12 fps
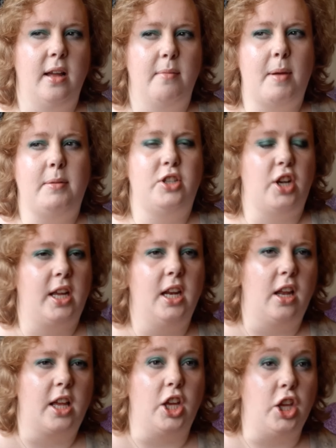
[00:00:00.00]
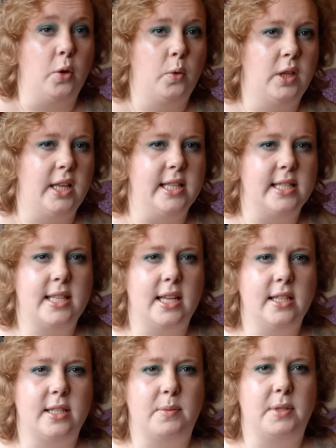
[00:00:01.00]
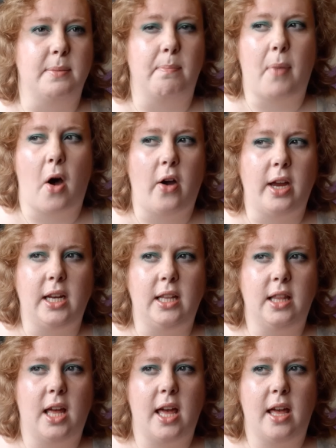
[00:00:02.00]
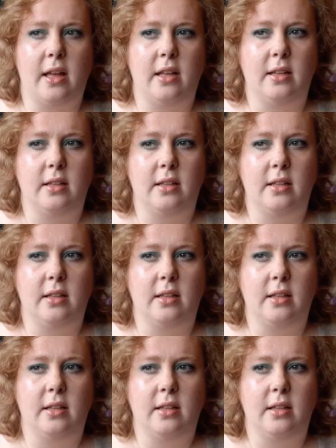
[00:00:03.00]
Maybe chuck in like a Yule incense with some pine in there,